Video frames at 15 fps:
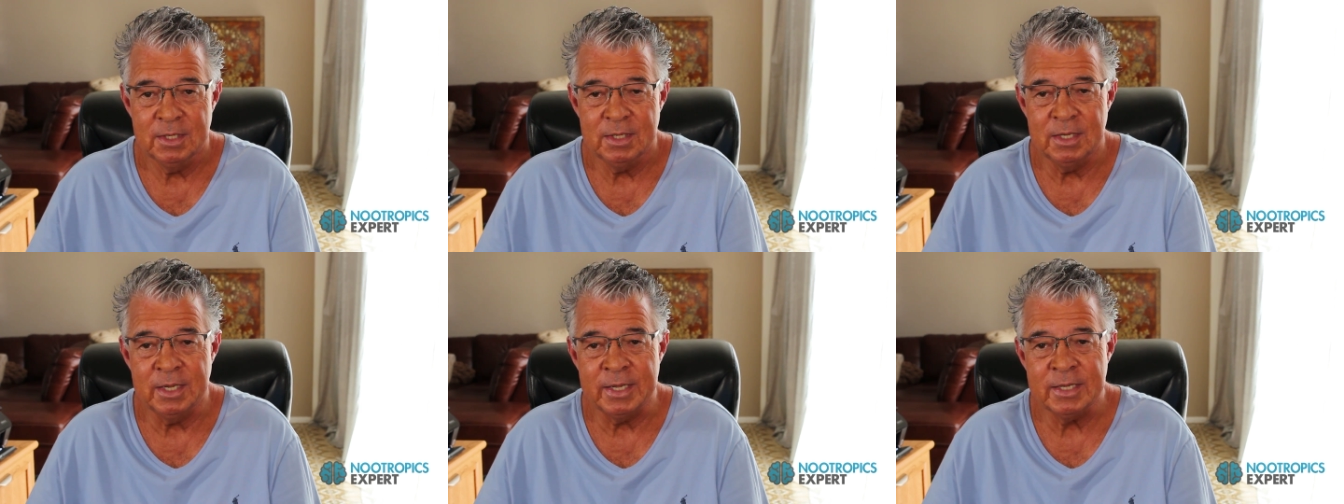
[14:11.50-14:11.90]

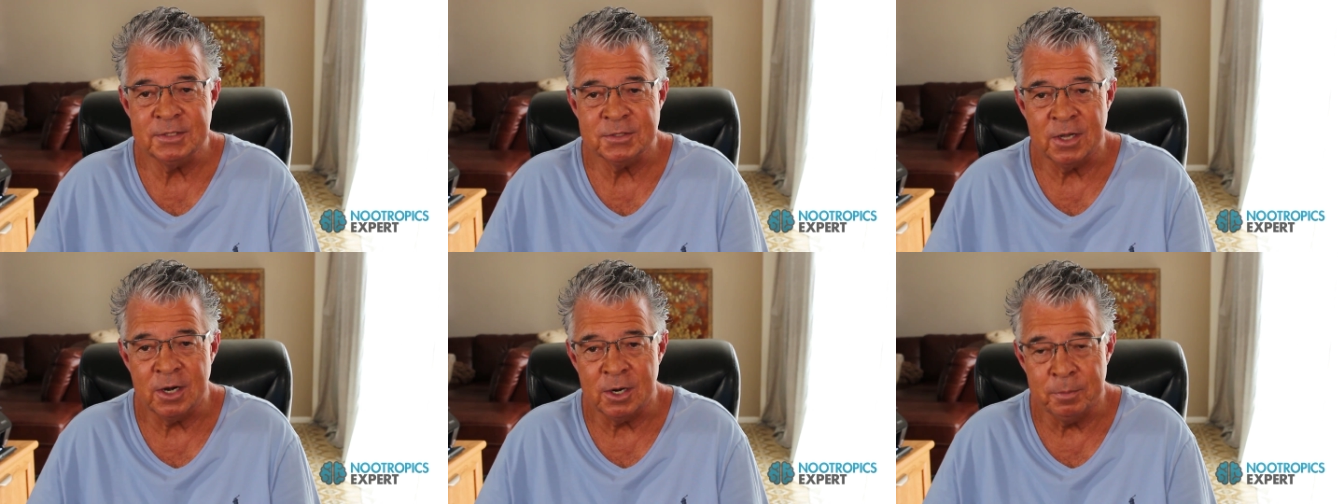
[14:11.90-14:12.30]

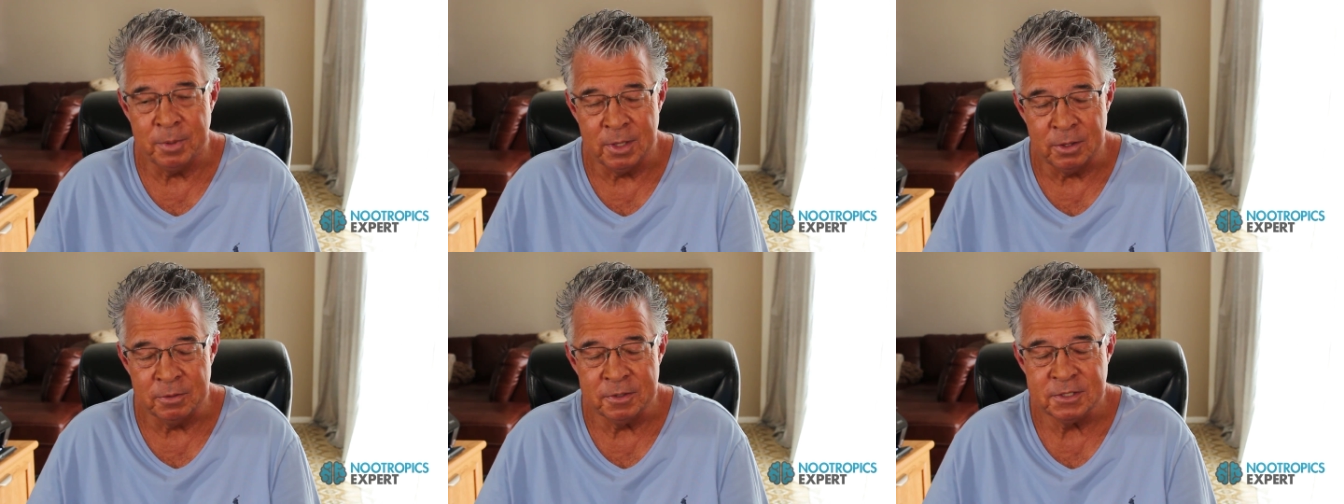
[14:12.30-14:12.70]
Links are
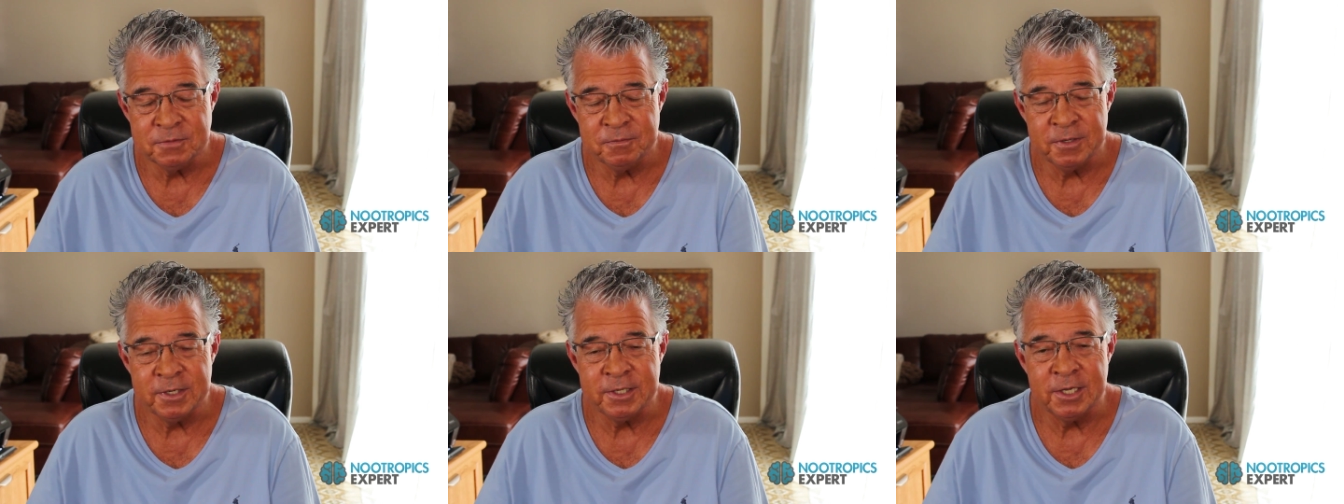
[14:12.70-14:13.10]
below this
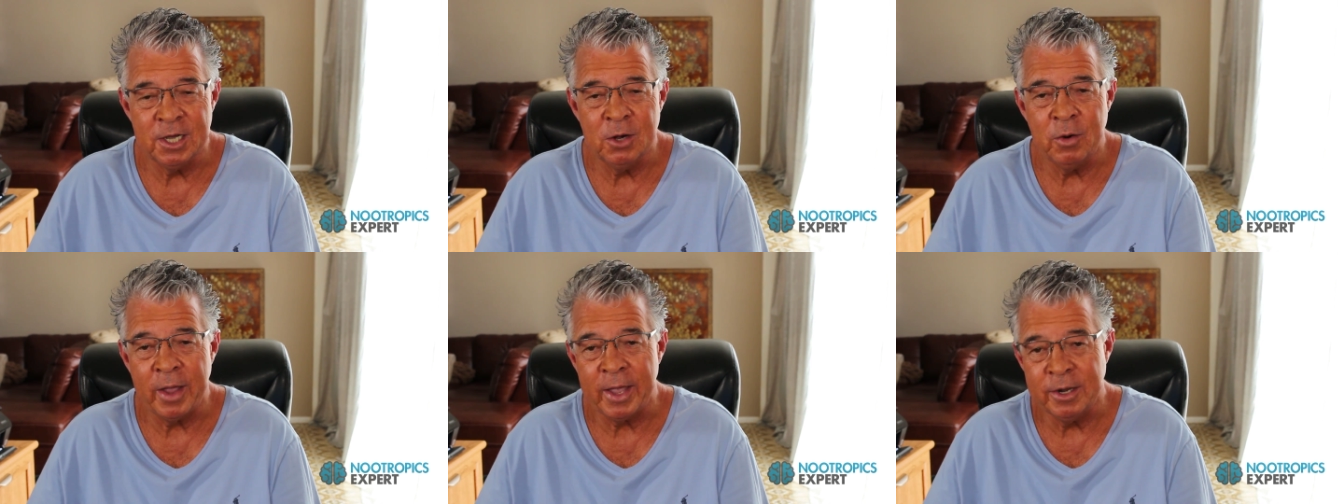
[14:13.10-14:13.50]

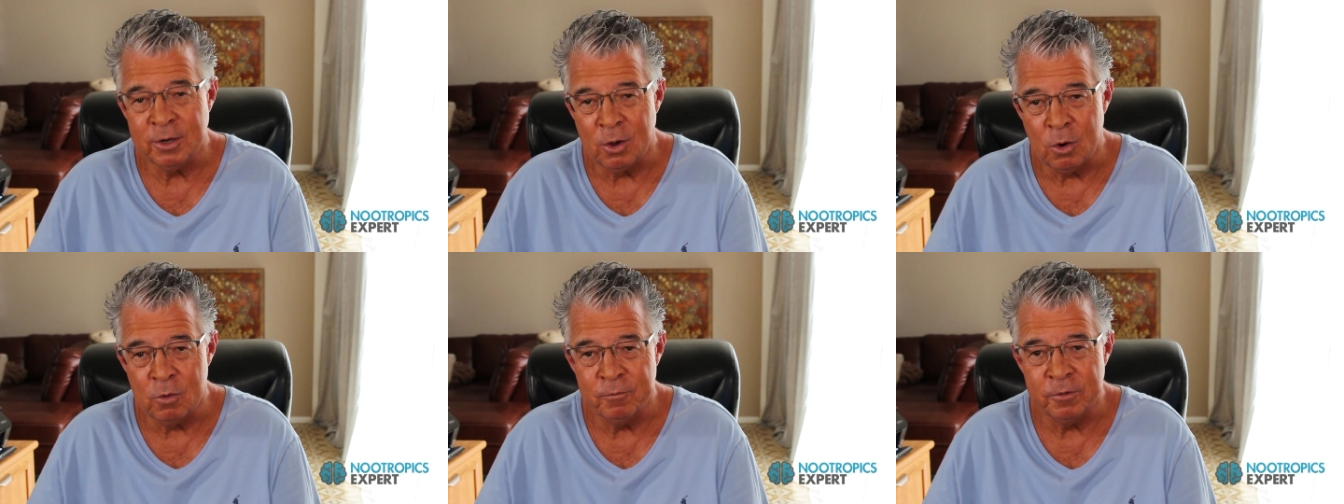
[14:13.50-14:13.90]
video and
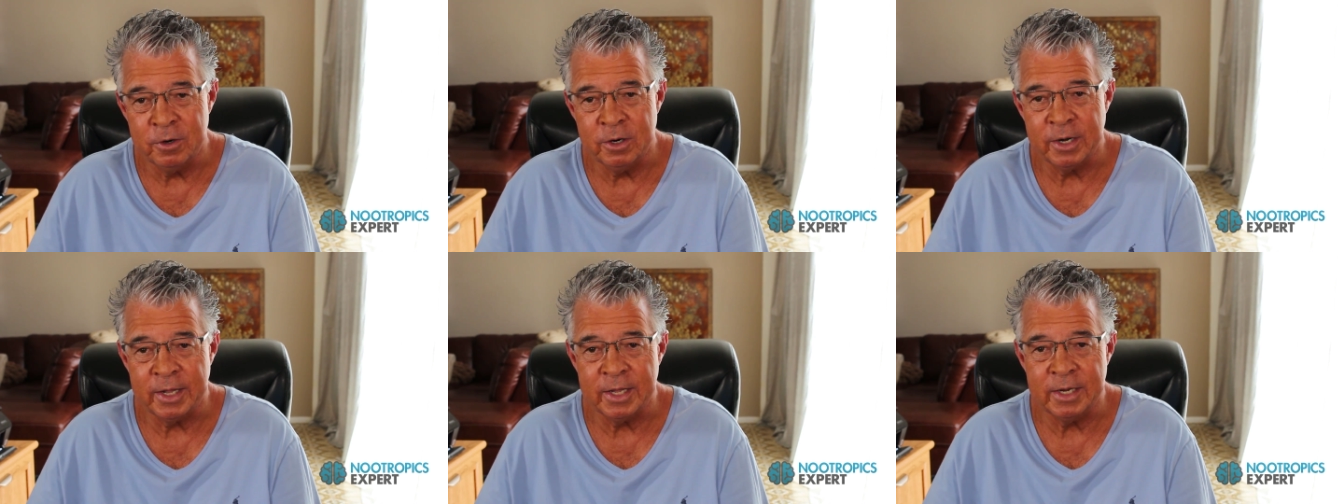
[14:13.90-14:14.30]

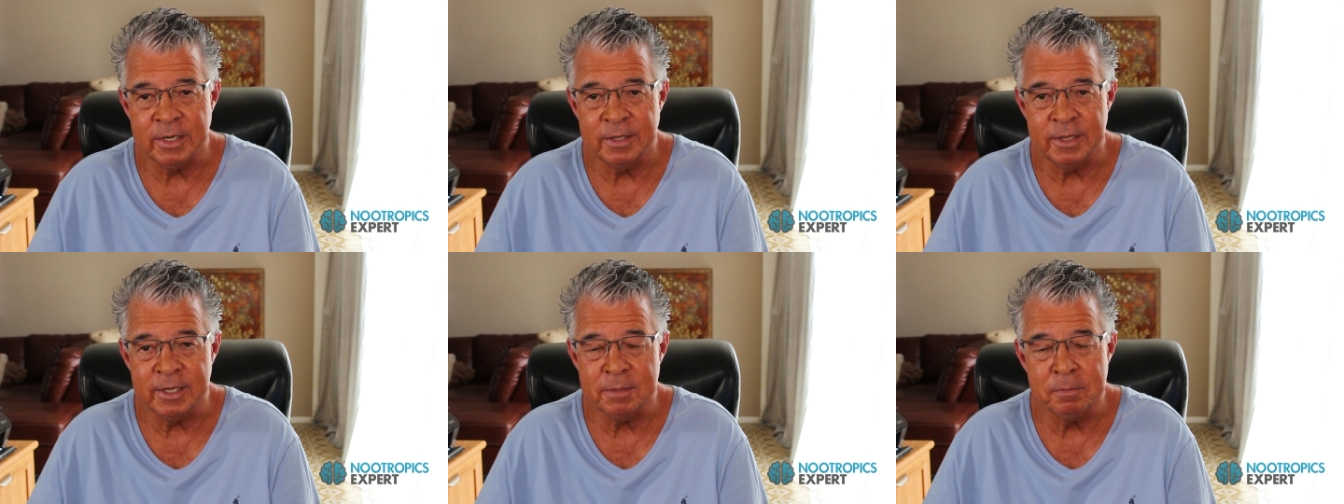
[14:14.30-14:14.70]
over
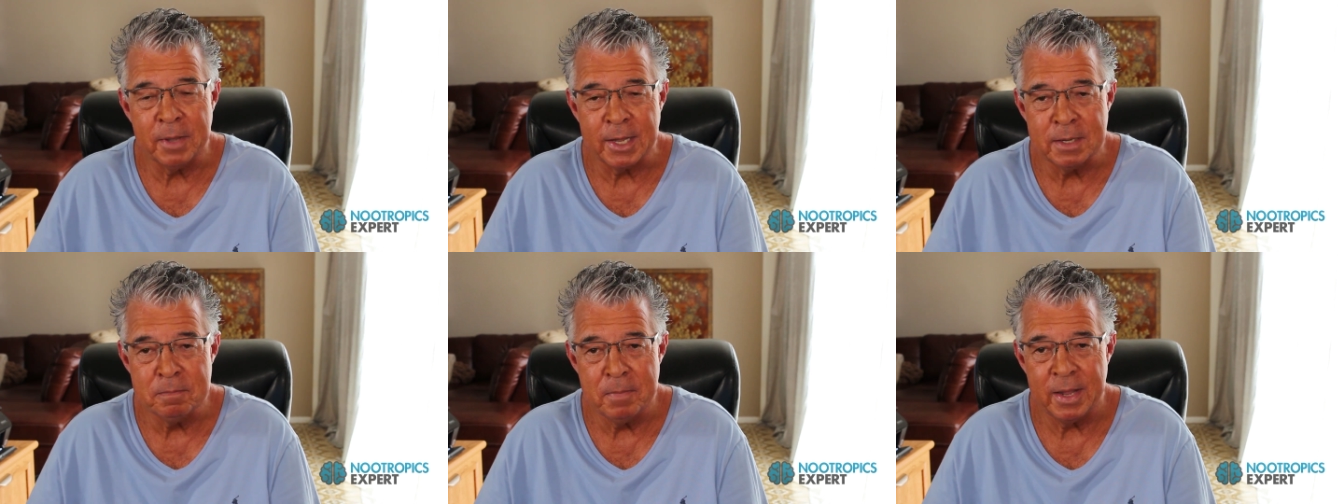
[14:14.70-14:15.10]
in the
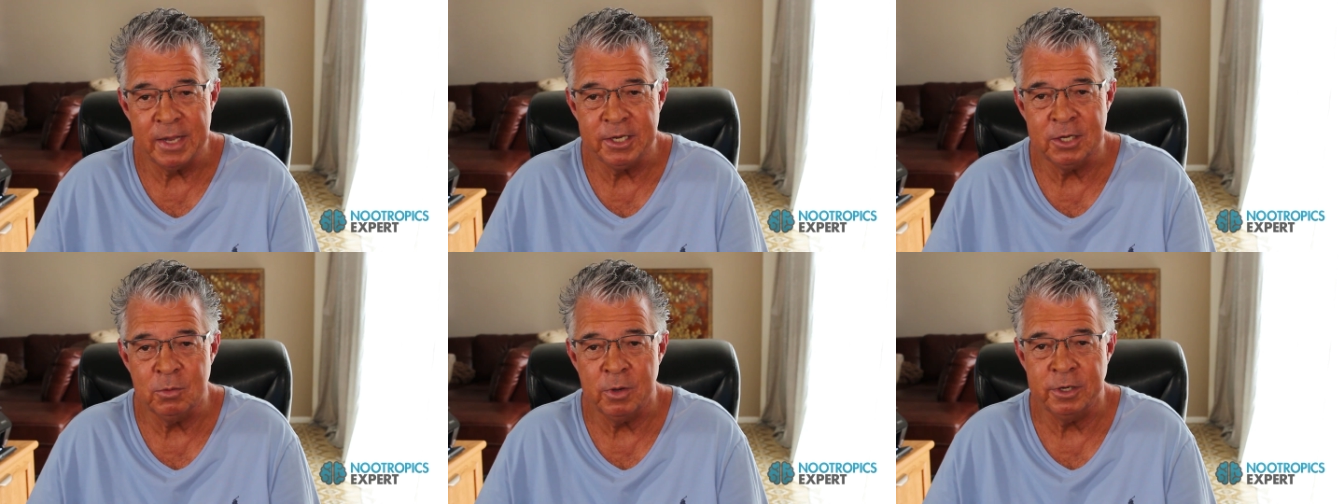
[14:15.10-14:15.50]
main
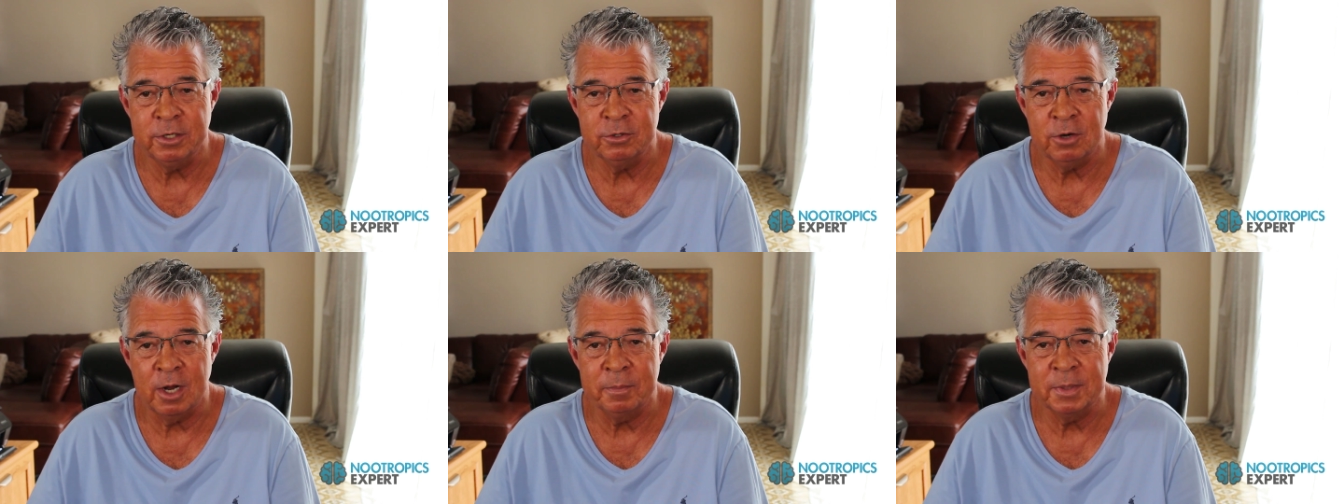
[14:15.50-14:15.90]
menu on
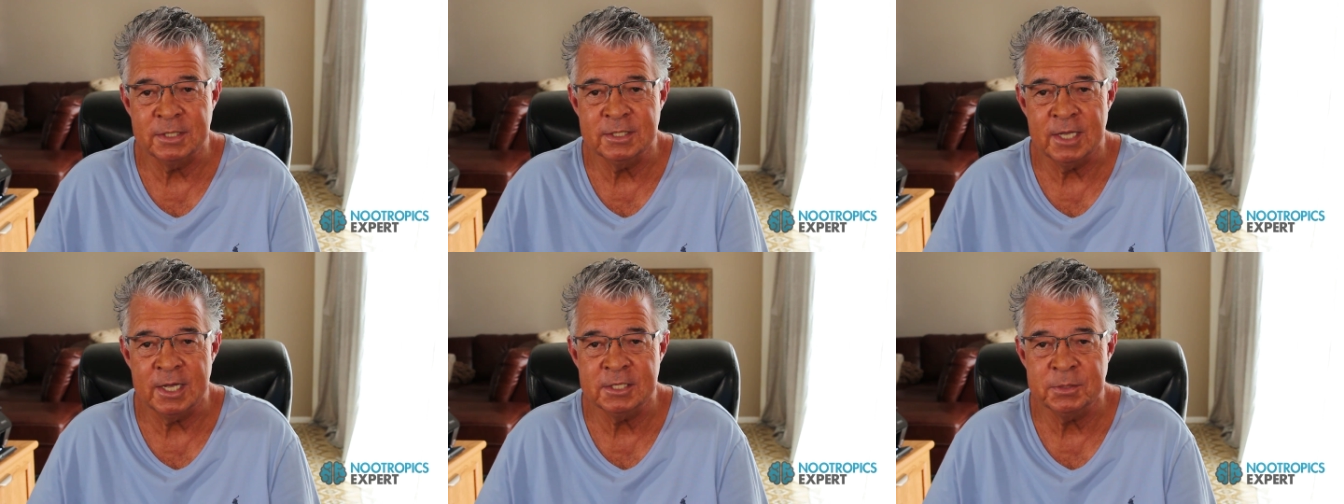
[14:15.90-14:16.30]

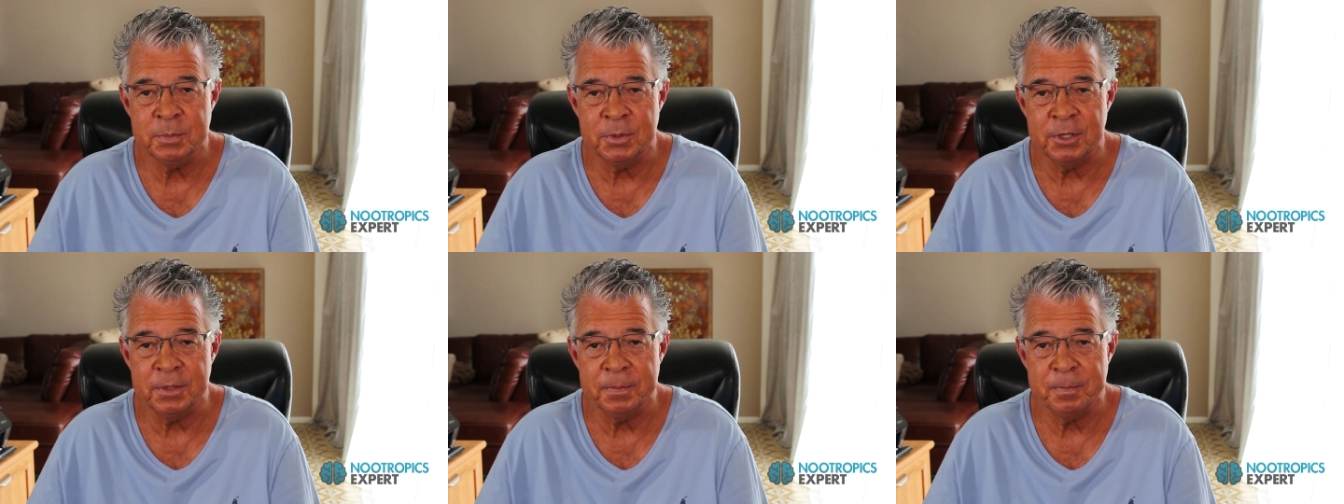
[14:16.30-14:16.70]
Nootropics
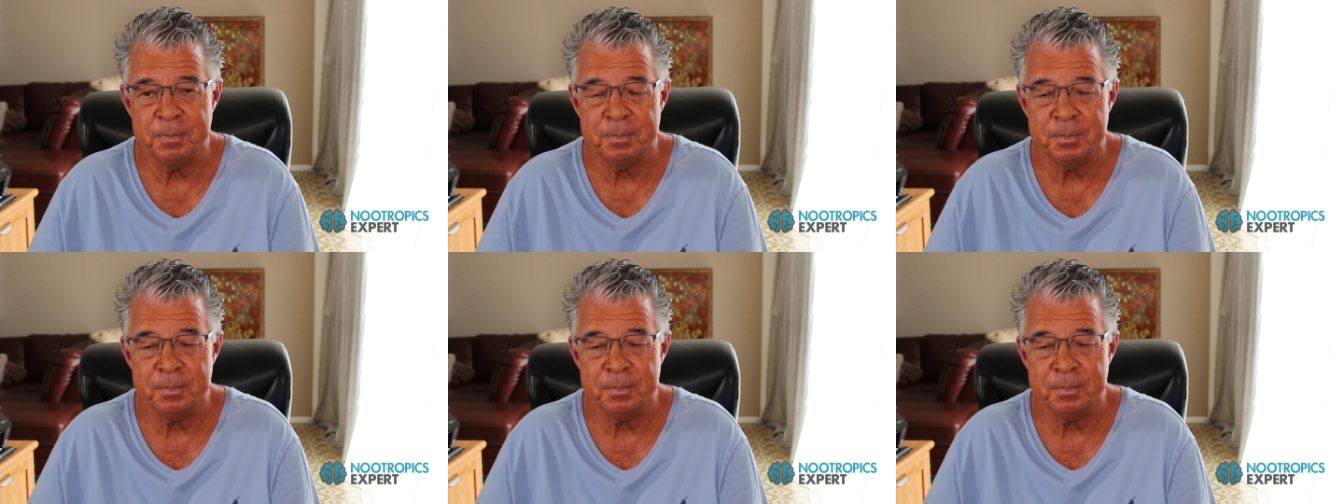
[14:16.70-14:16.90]
Expert.